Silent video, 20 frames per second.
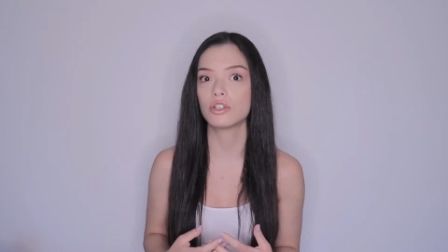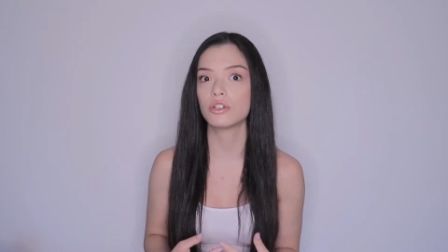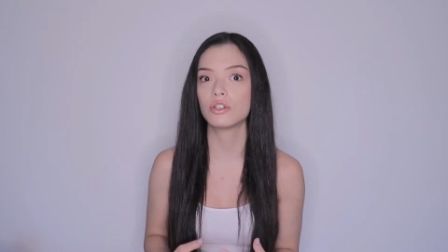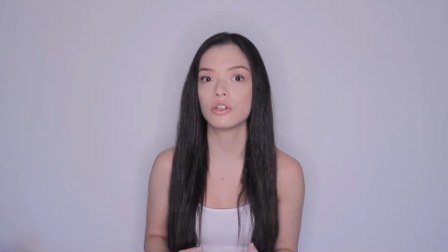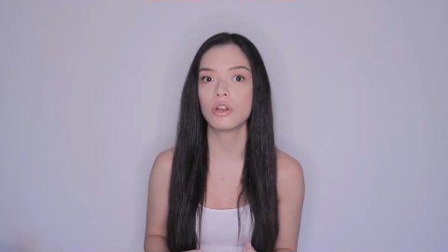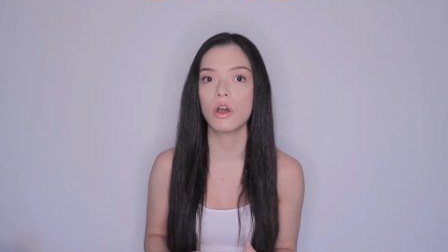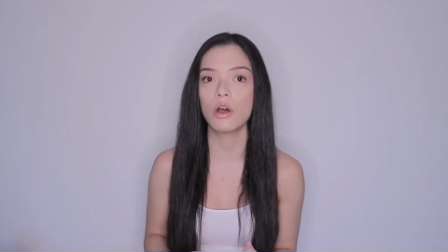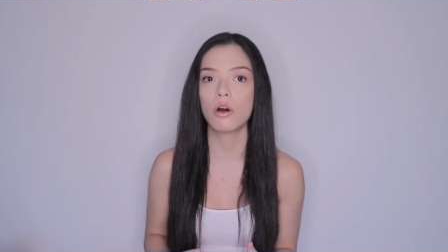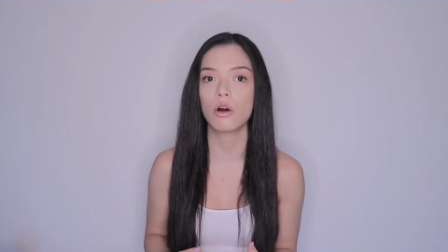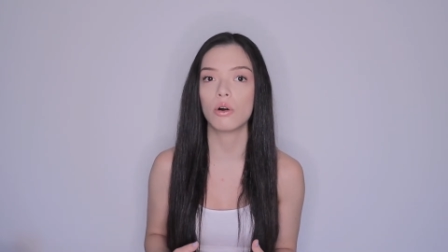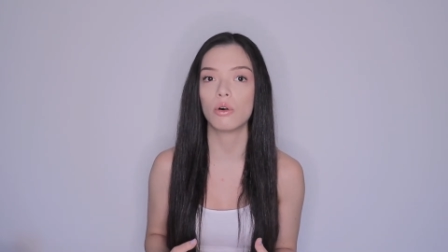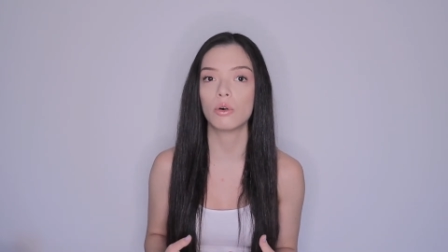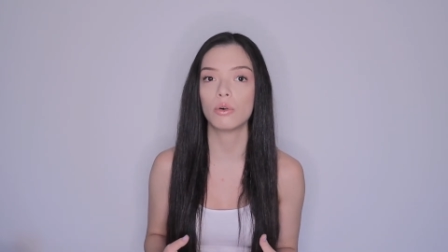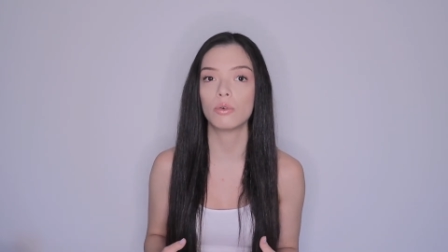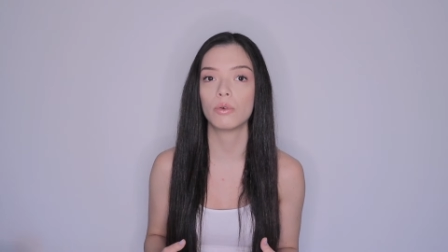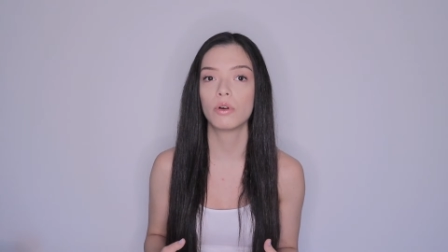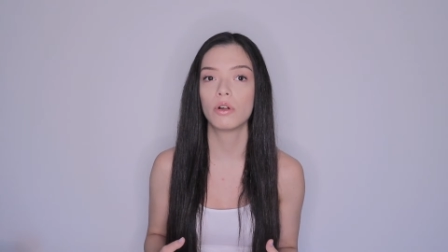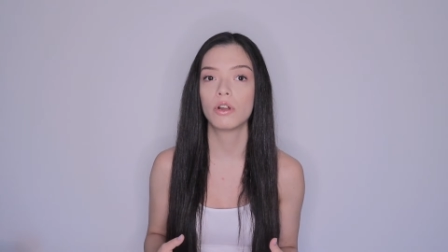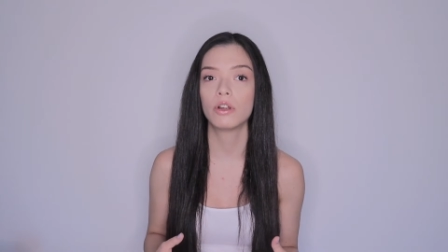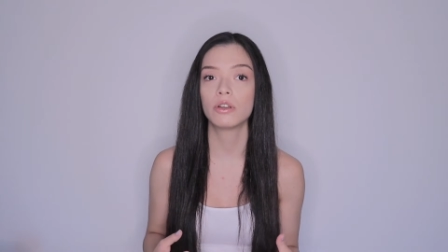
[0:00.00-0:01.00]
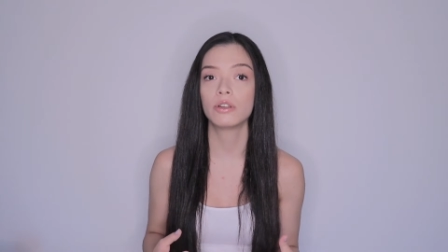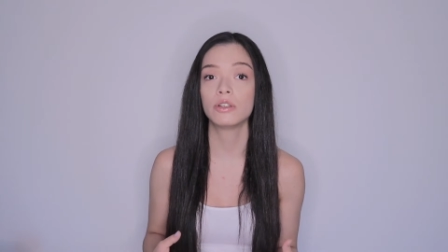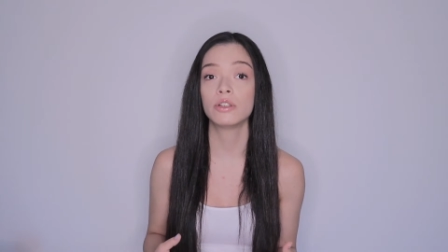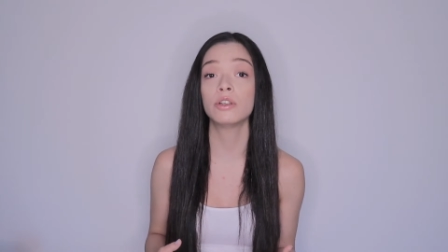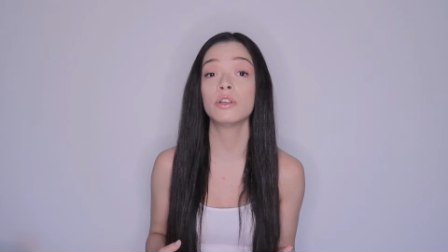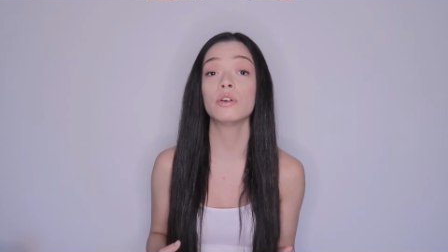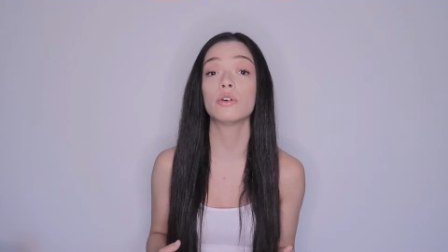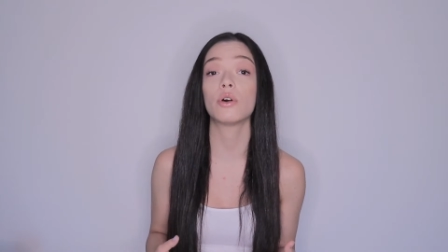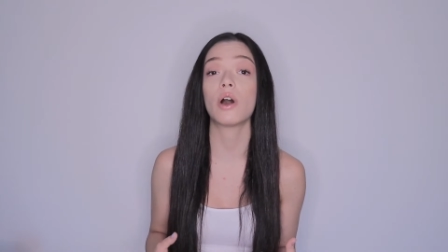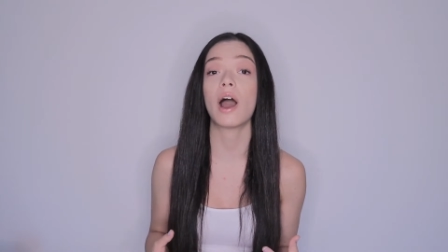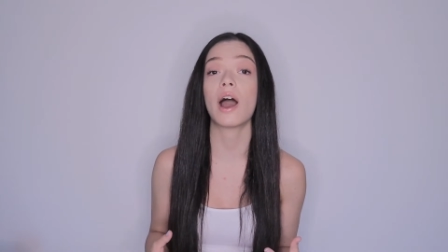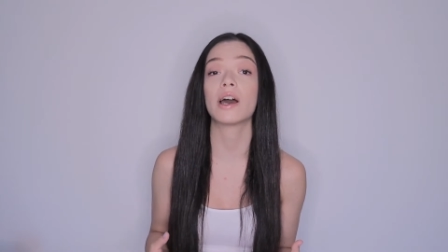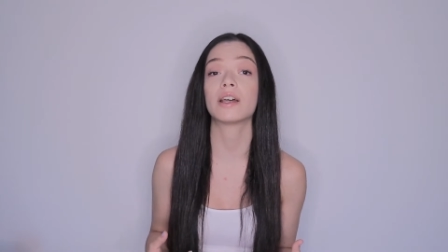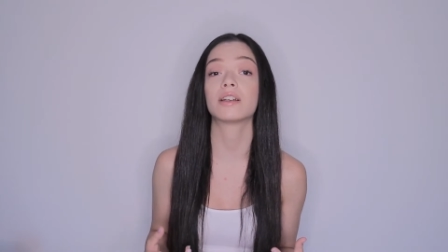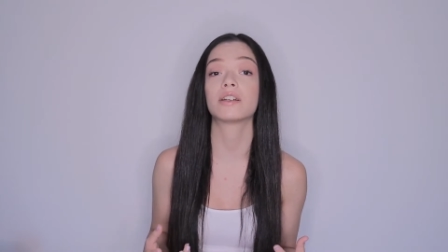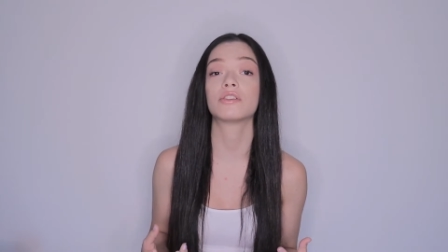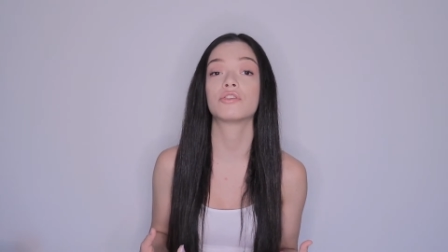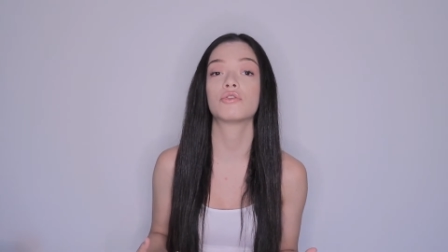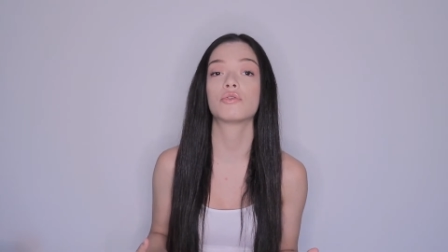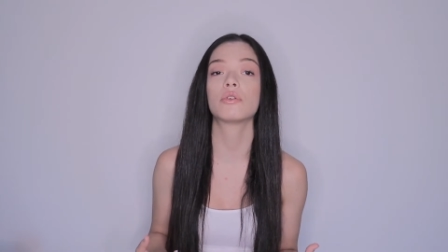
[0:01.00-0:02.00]
you
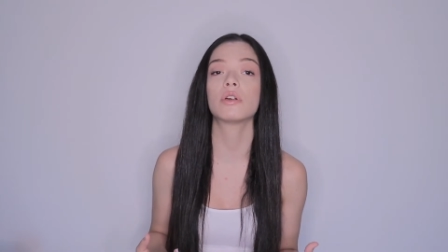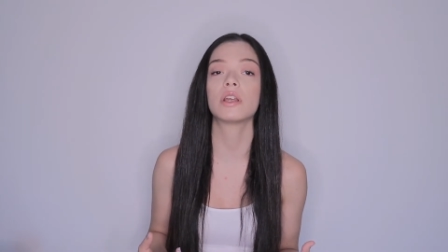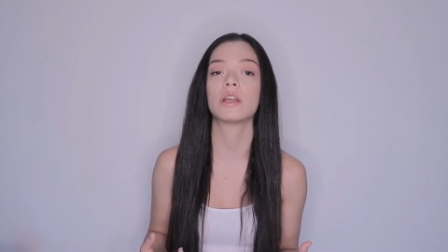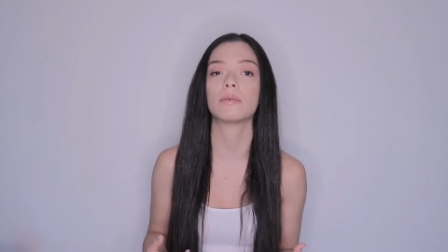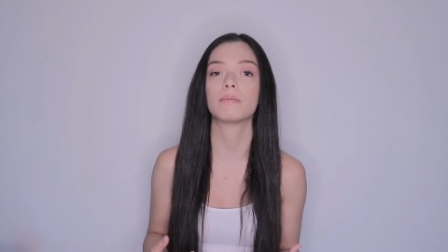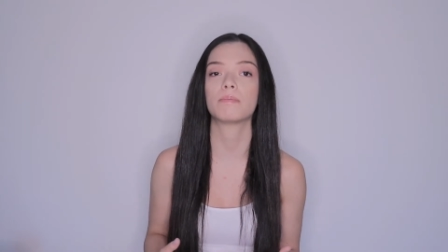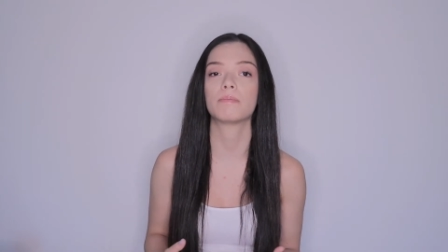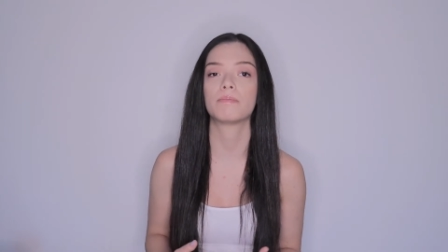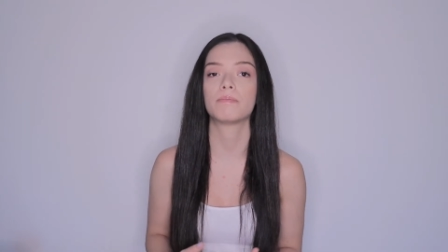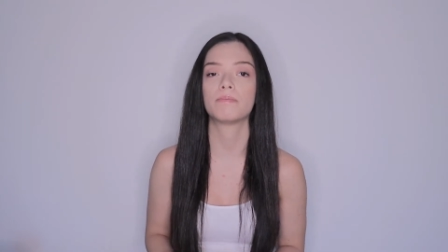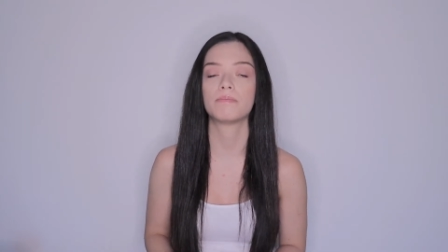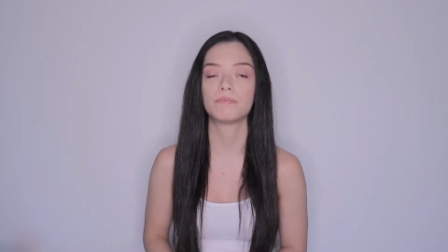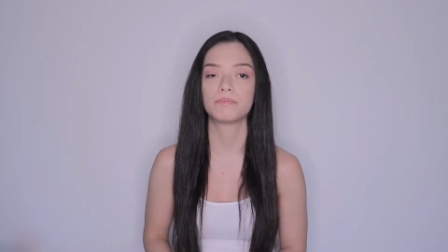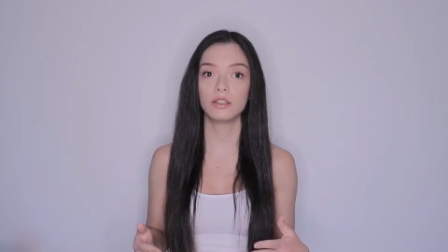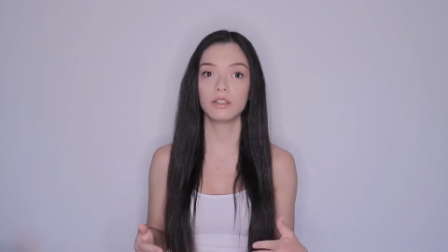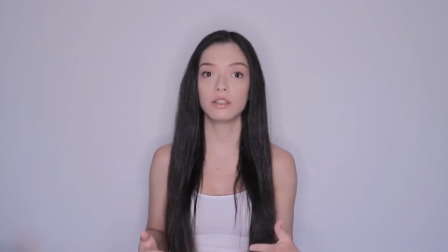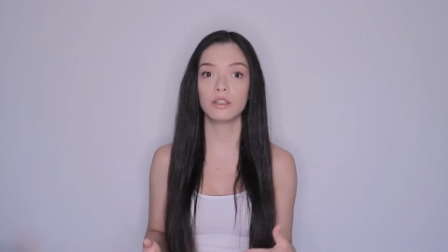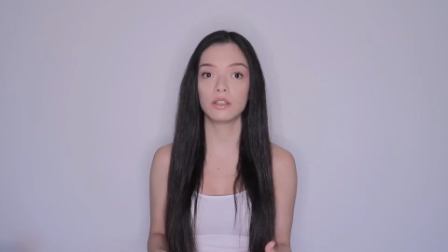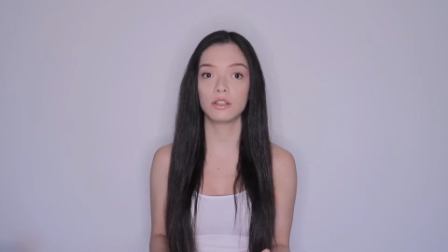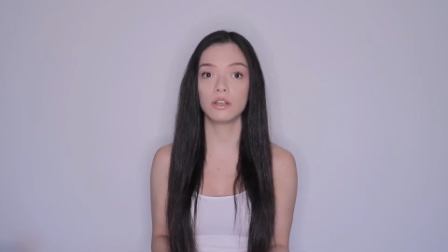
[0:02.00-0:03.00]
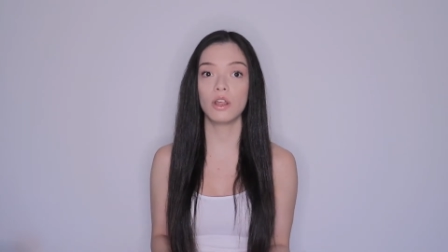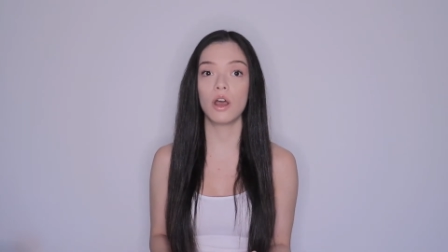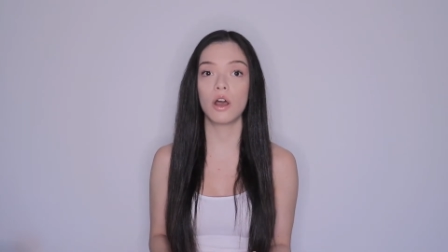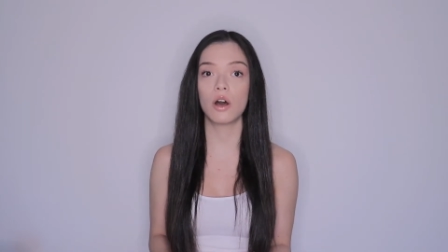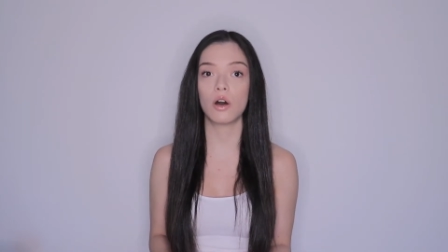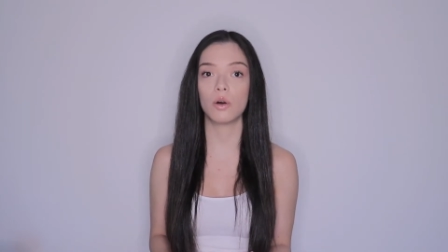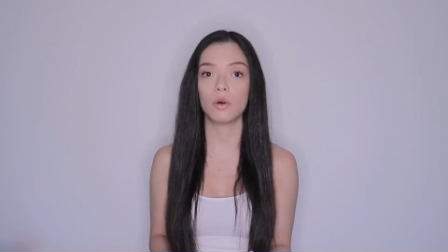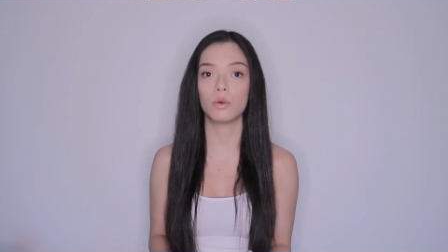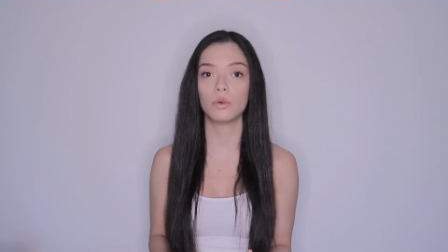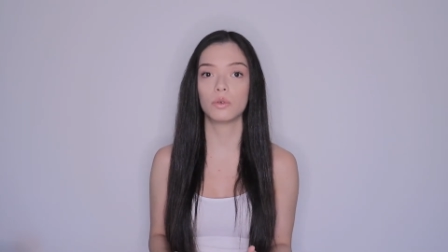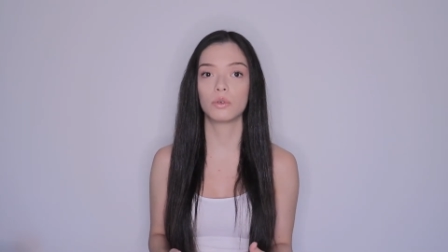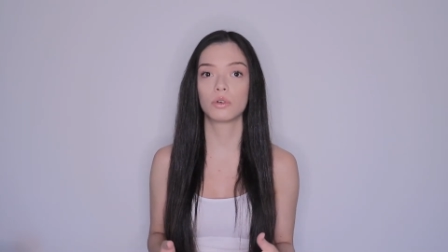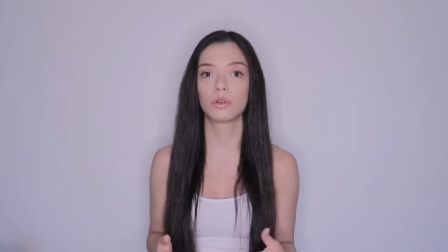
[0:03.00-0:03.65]
had a dream. You know